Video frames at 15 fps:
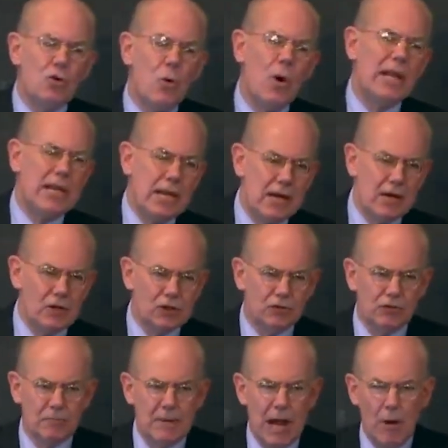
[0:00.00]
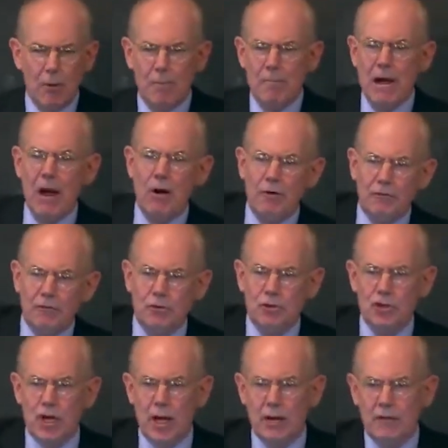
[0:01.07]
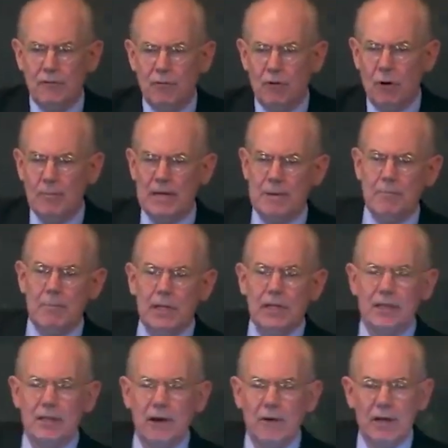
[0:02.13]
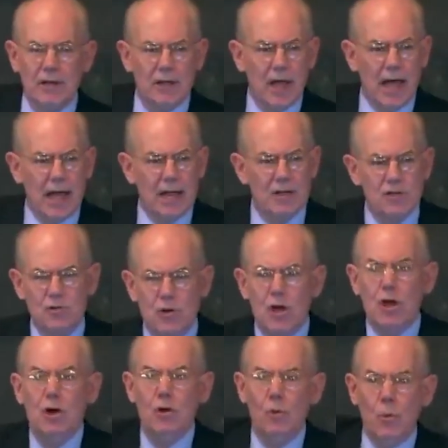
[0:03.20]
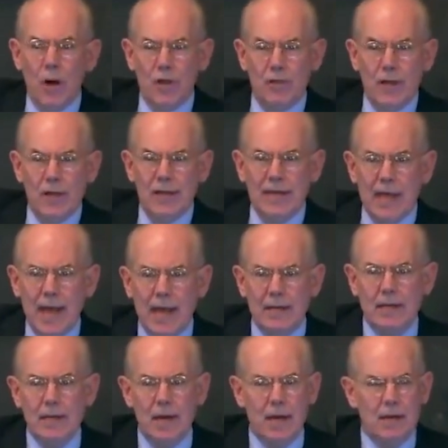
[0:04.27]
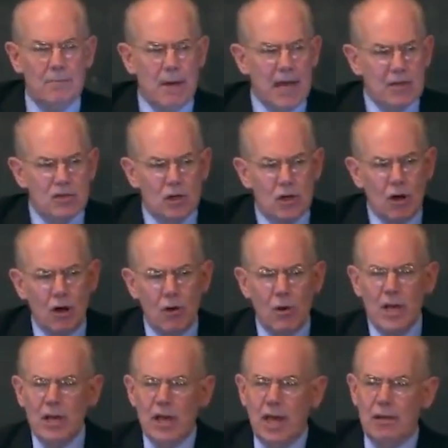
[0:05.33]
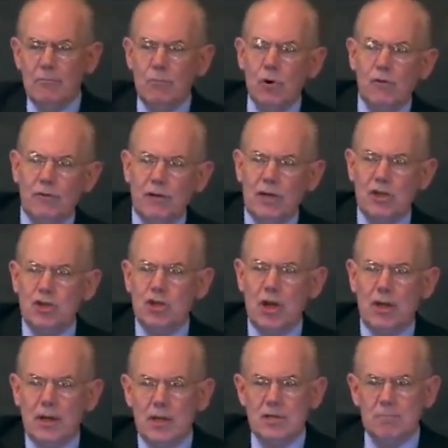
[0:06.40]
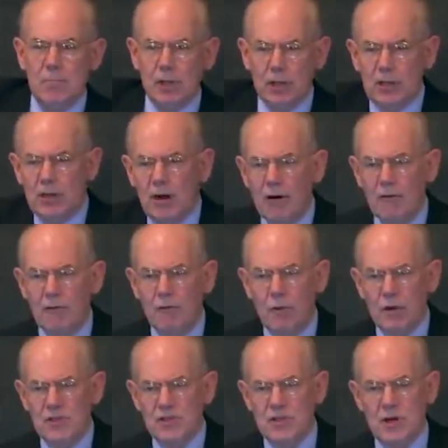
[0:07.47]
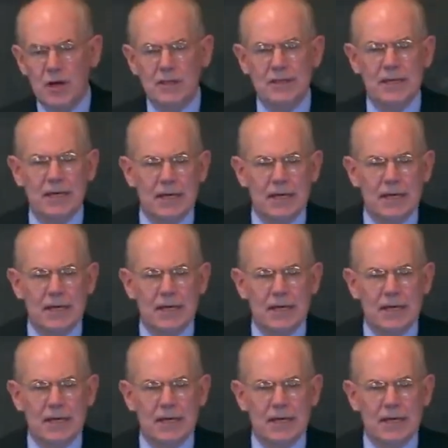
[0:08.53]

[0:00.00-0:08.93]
20 years from now a powerful China forming a military alliance with Canada and Mexico and moving Chinese military forces onto